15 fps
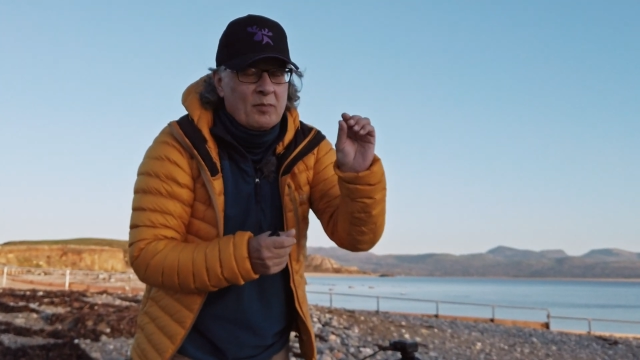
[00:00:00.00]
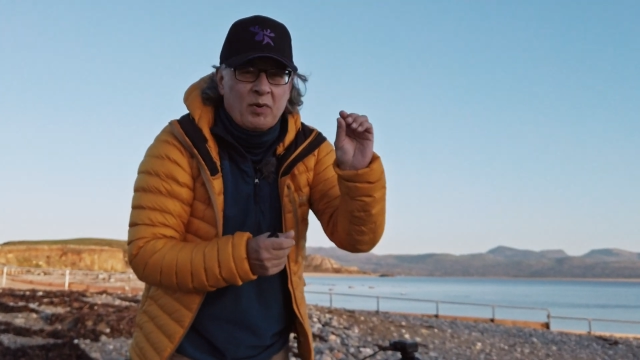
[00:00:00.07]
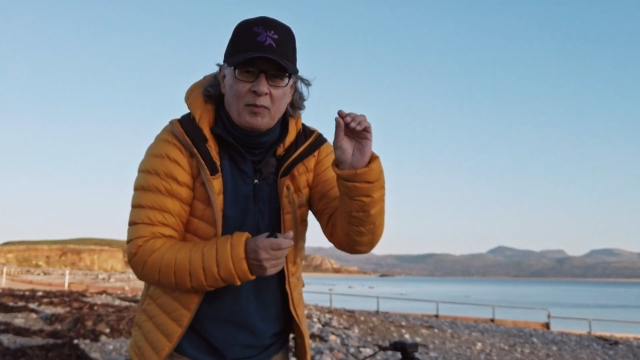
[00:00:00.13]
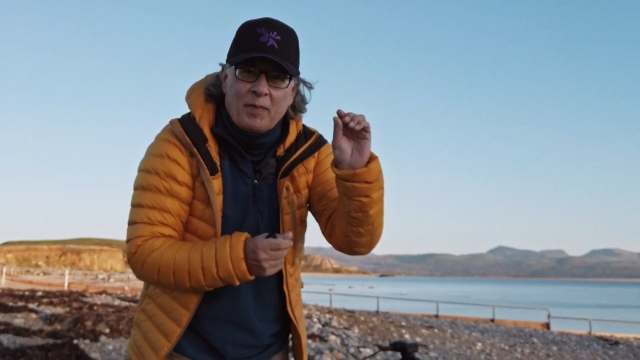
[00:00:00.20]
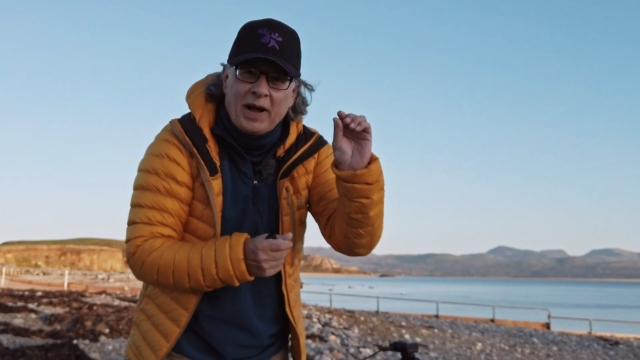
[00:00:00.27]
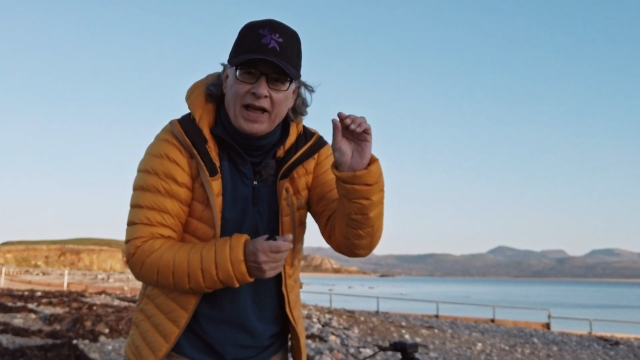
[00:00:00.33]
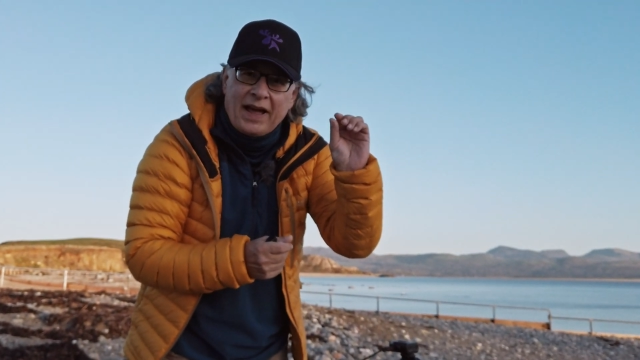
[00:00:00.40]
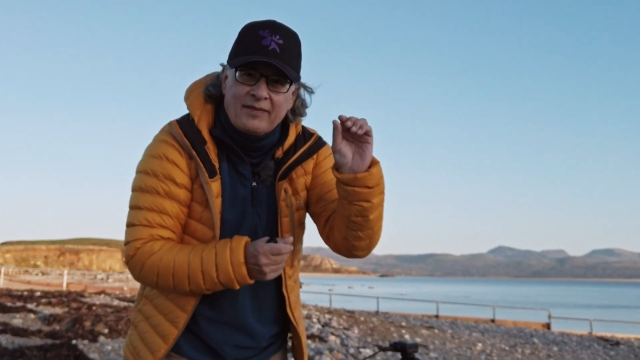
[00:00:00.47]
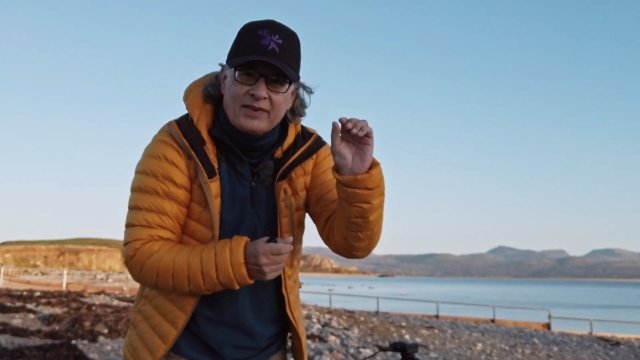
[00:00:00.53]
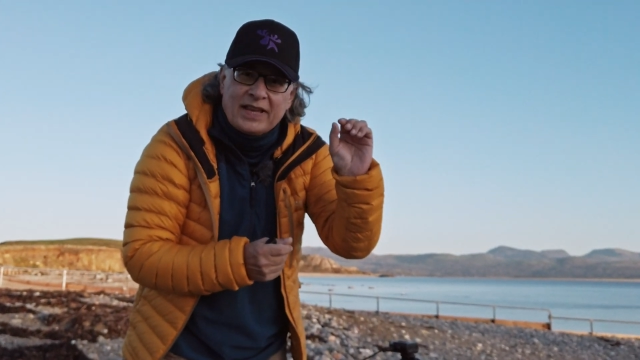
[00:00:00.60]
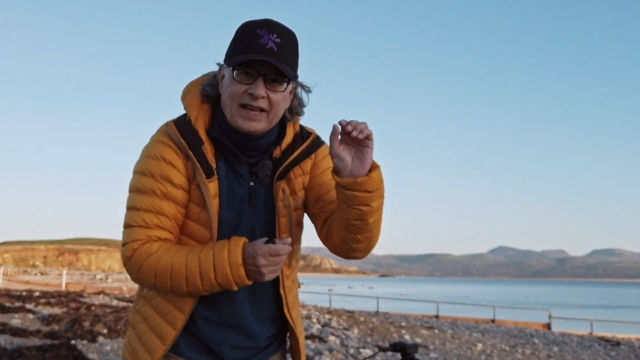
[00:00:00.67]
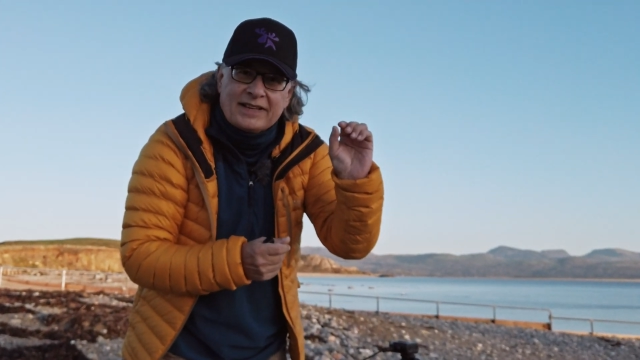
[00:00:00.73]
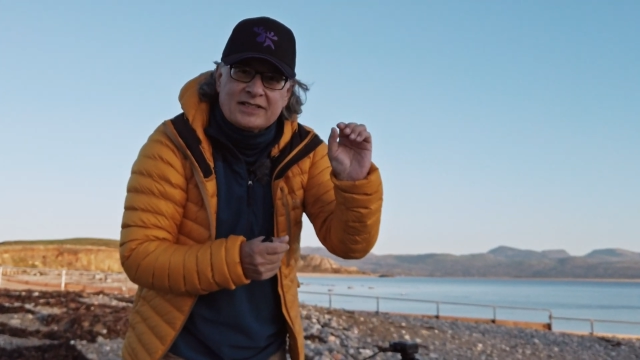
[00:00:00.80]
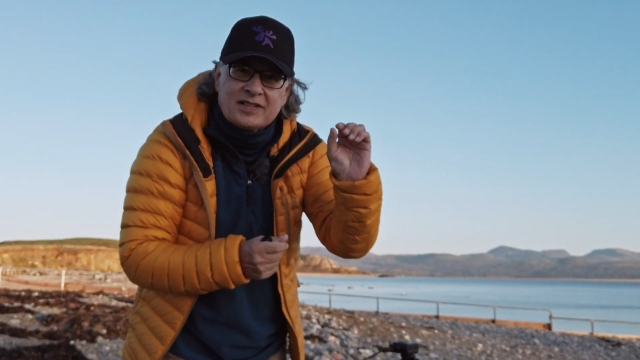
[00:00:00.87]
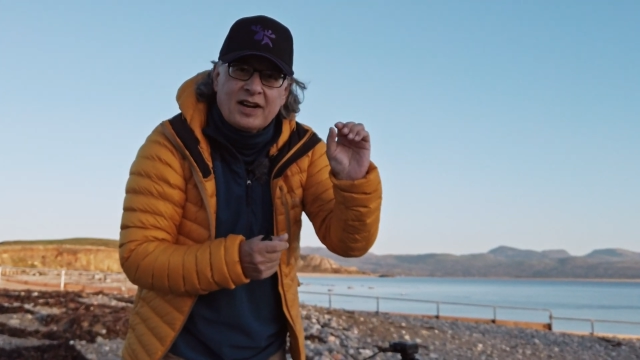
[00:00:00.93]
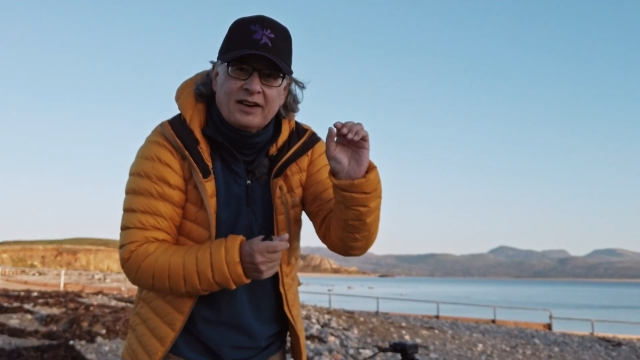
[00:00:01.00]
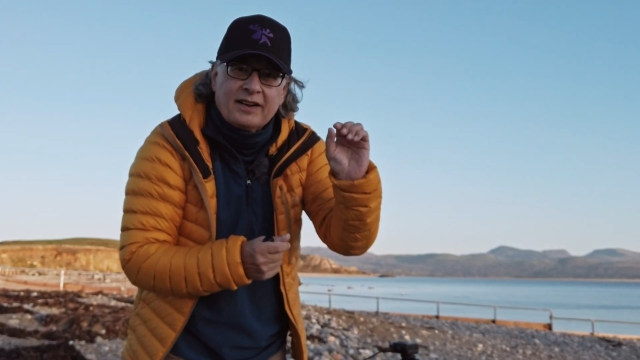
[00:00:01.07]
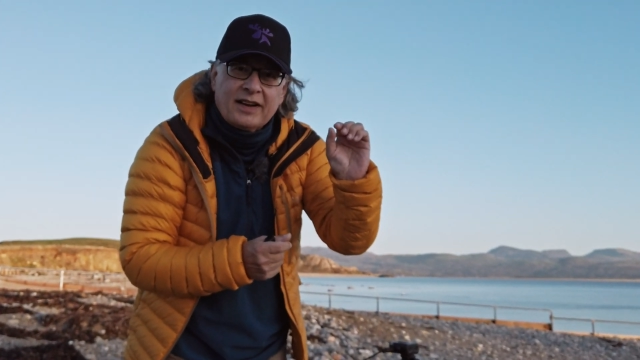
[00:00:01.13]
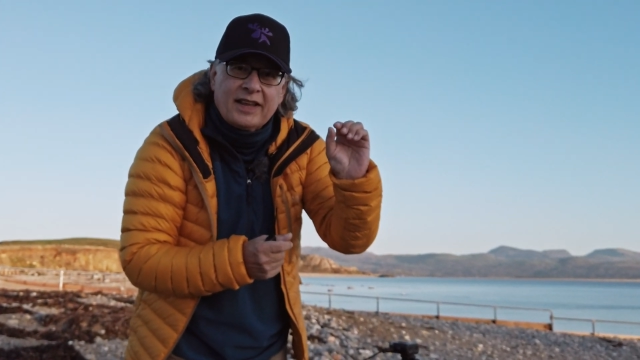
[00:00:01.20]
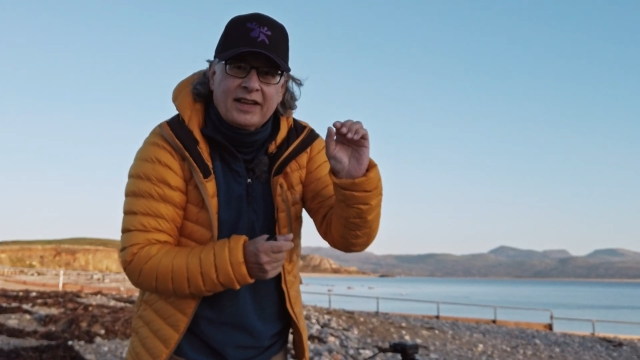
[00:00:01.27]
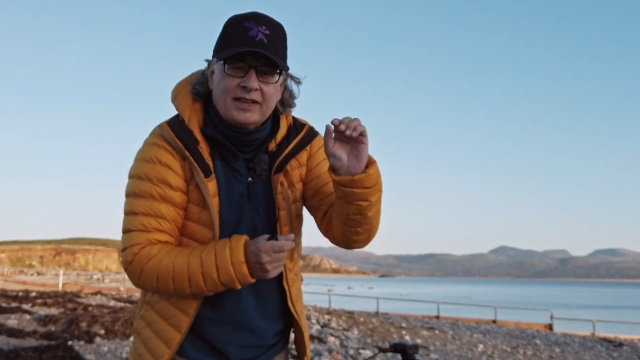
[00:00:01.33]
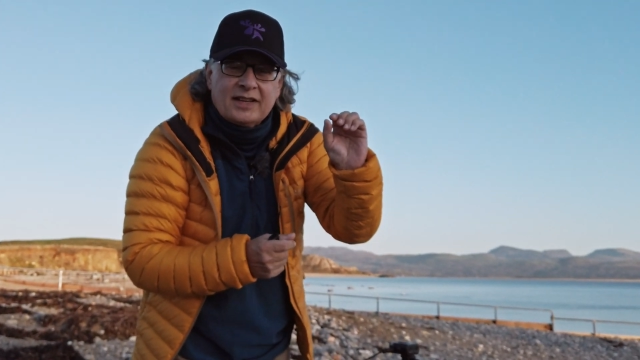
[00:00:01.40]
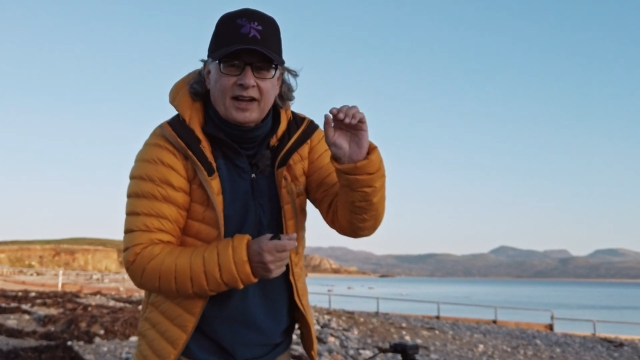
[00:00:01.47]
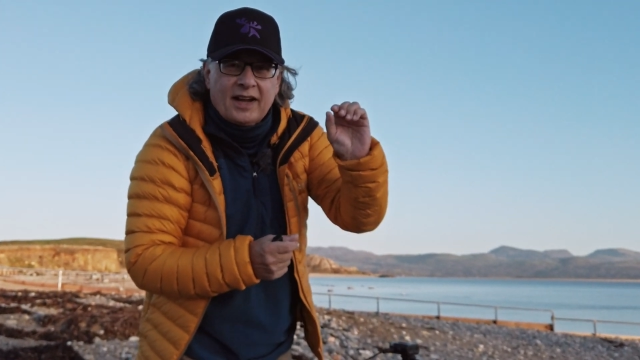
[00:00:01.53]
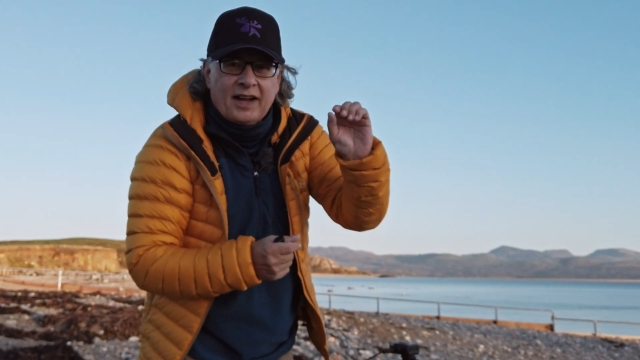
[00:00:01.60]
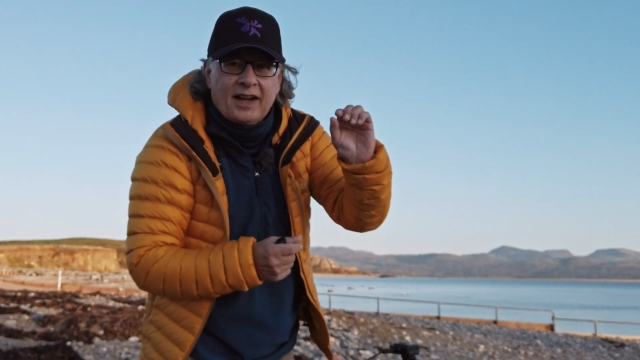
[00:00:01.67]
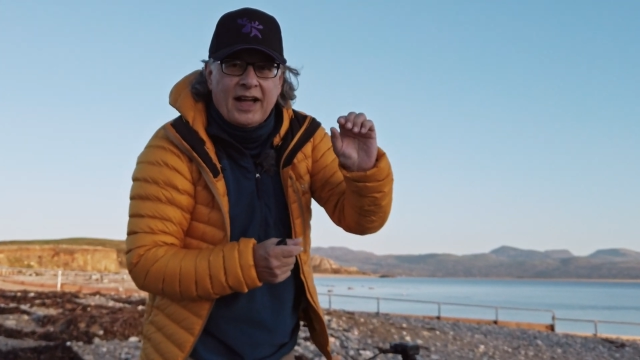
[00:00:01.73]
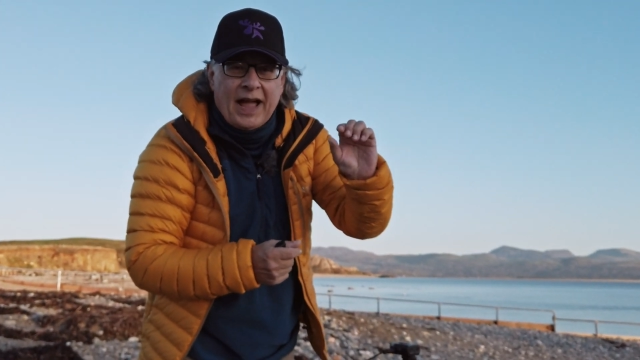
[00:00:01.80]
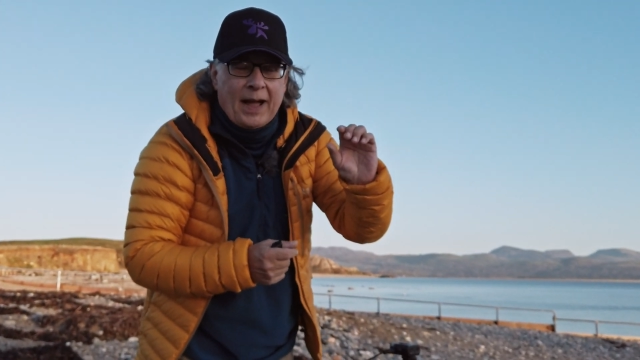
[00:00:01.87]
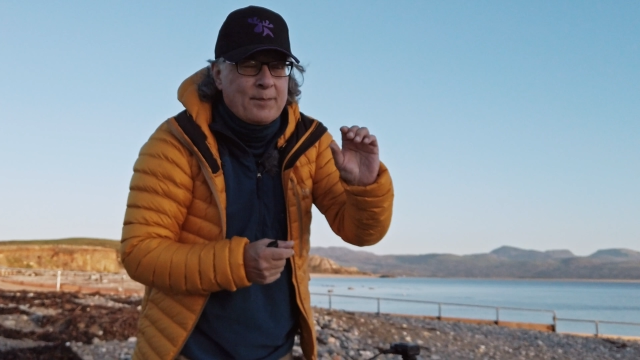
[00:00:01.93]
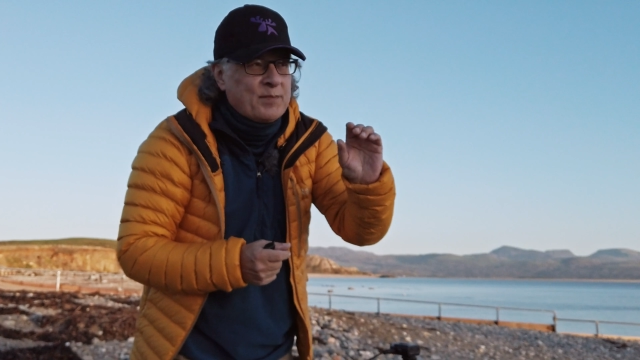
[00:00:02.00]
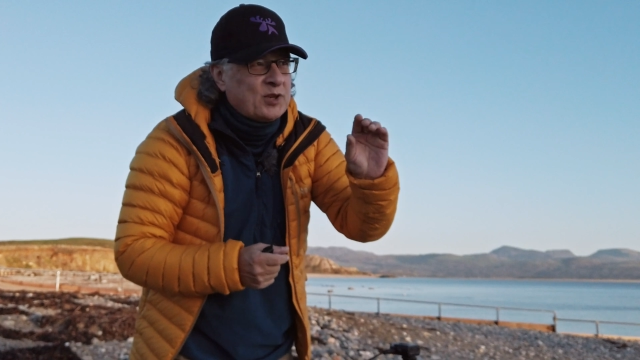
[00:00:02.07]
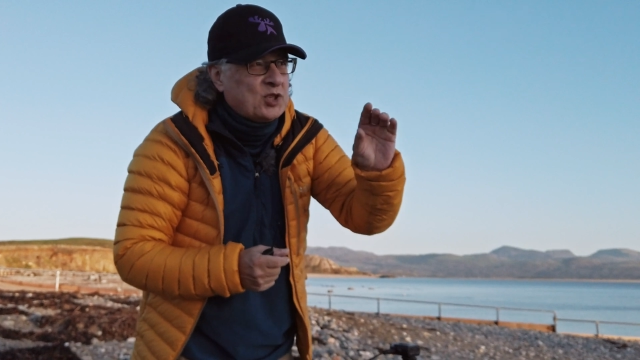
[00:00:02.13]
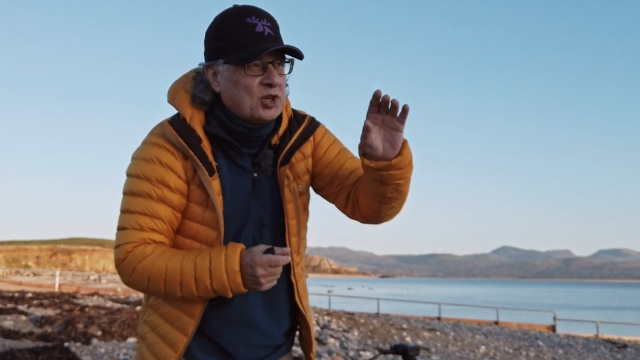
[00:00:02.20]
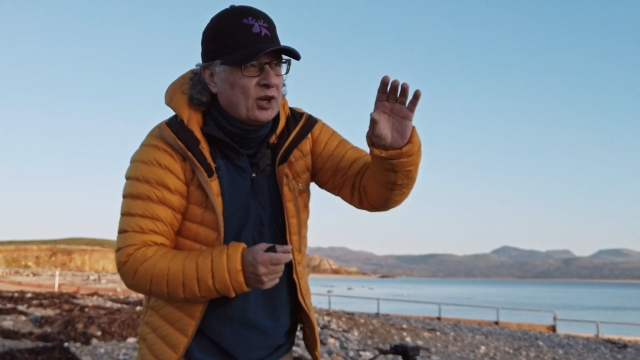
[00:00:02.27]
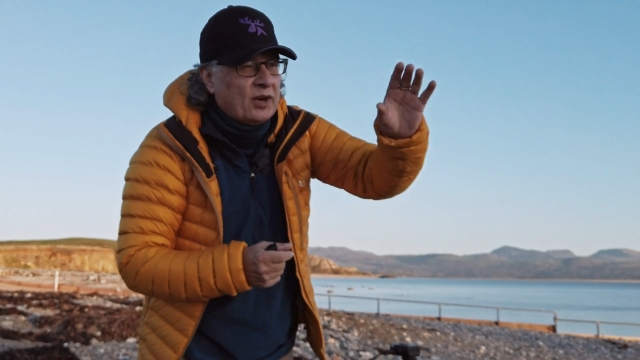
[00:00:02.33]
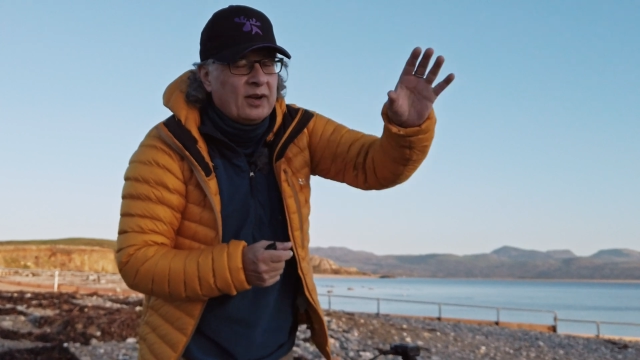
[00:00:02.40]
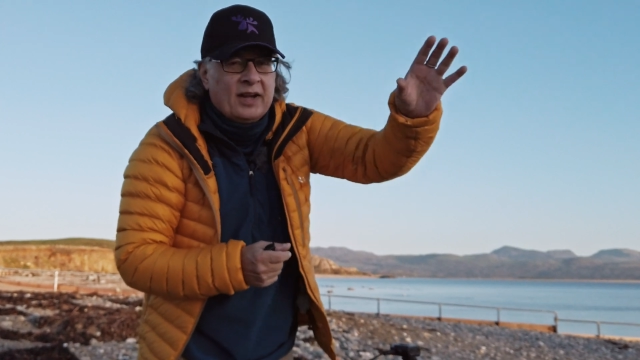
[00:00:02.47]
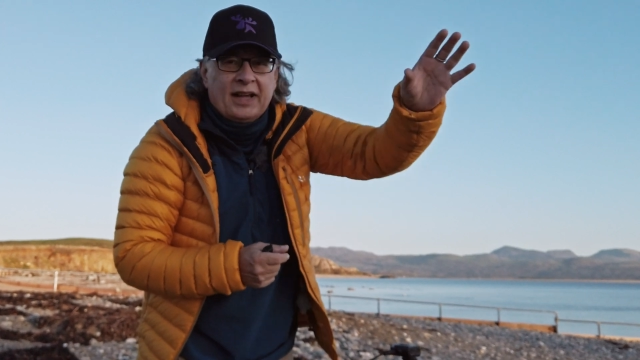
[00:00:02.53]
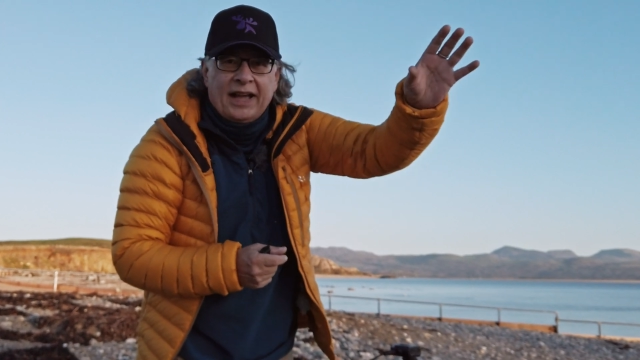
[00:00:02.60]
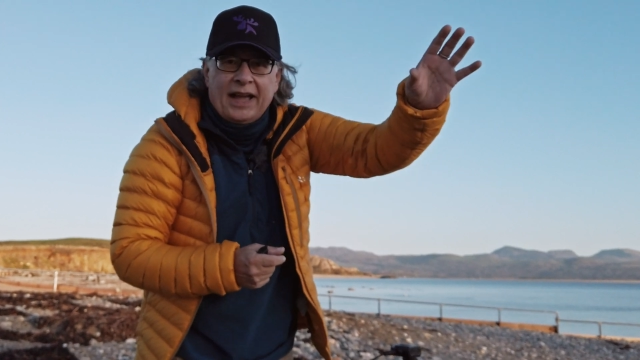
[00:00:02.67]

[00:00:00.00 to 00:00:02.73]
But by having that tiny aperture,